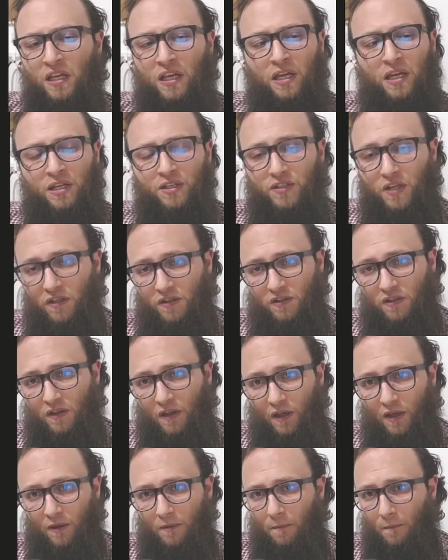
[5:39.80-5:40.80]
since
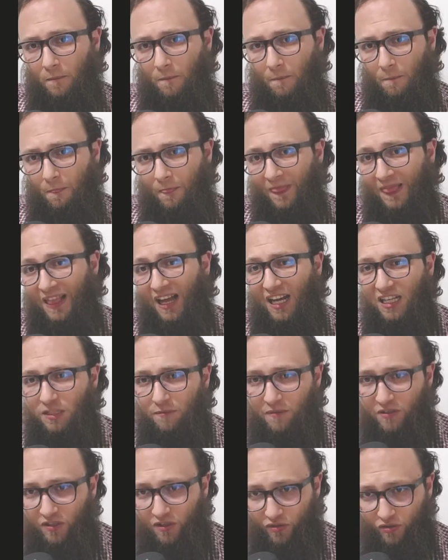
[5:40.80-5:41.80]
the last
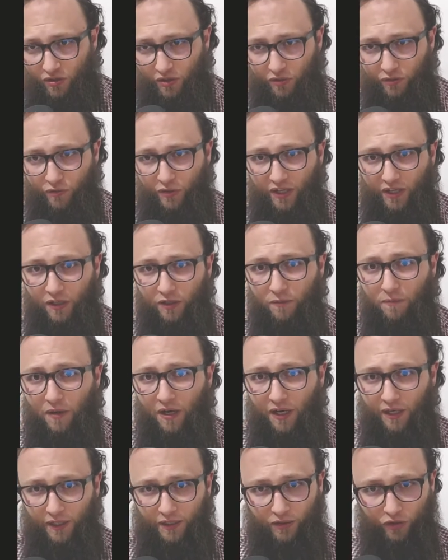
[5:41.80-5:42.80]
messenger triggered
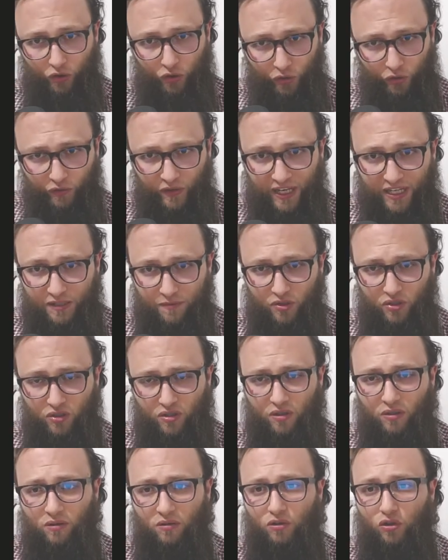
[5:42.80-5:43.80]
by
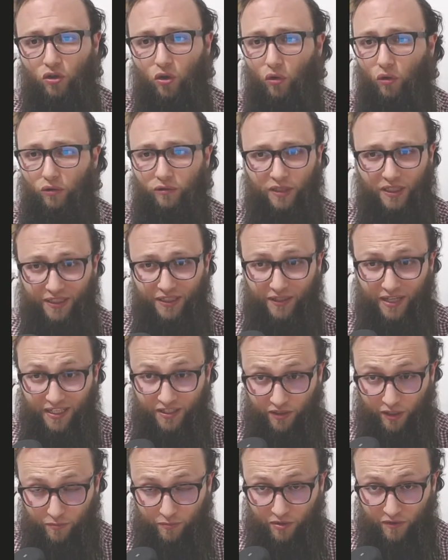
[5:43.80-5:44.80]
neurotransmission, called a
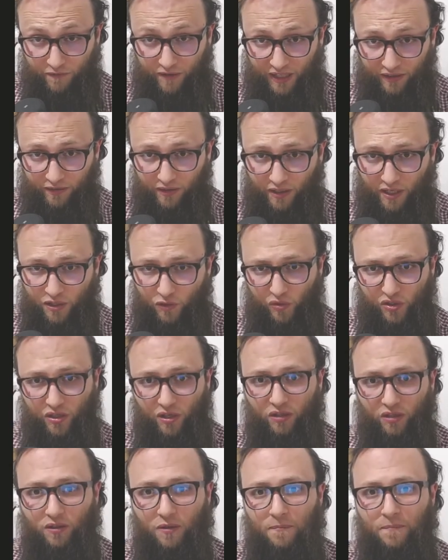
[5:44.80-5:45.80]
transcription factor, as we
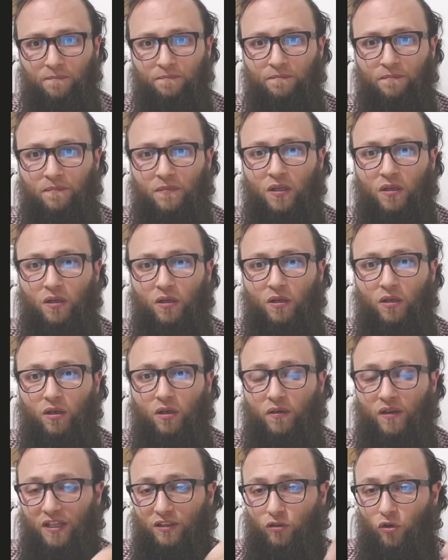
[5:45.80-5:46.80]
said,
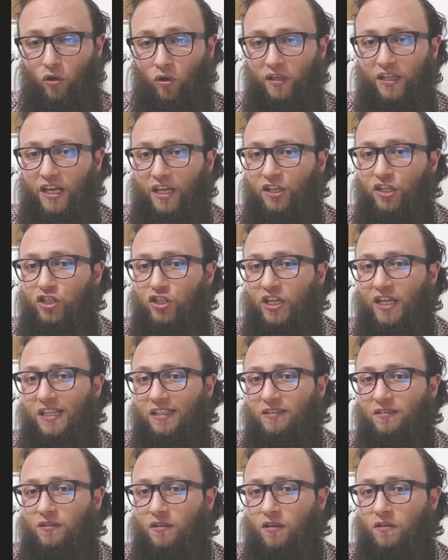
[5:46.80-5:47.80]
that only
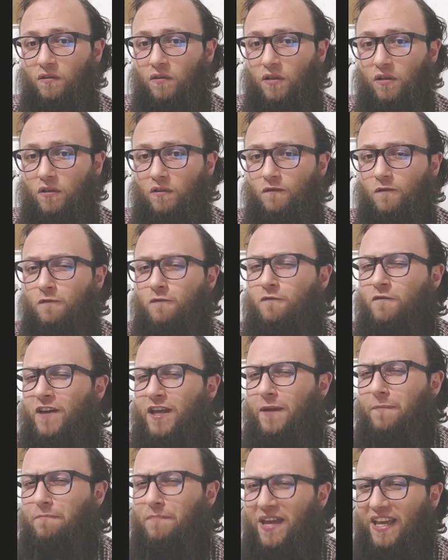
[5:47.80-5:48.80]
initiate the very
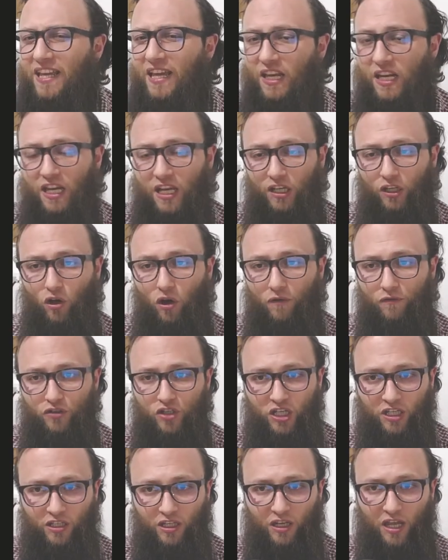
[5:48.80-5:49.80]
beginning of
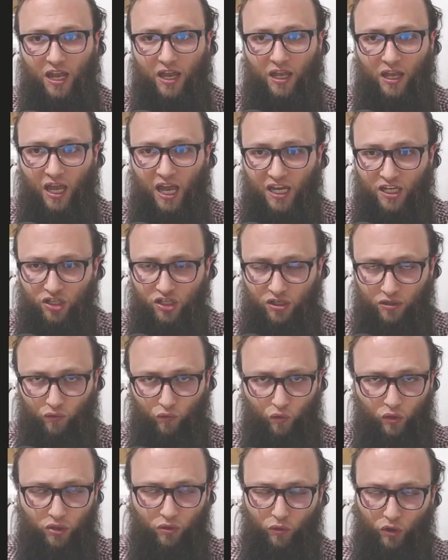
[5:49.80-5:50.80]
gene
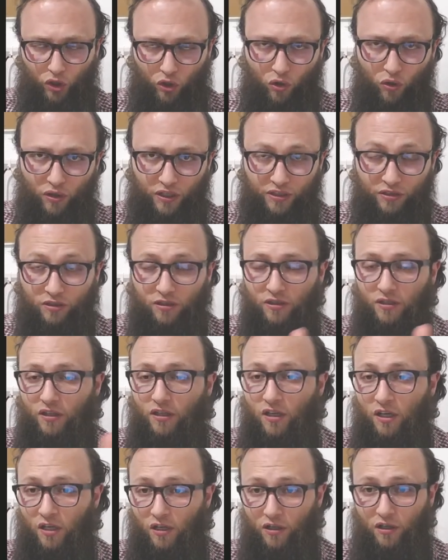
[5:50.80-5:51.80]
action, we call it
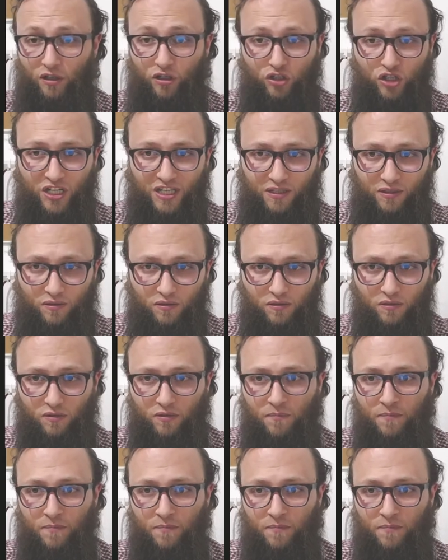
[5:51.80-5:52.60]
early genes,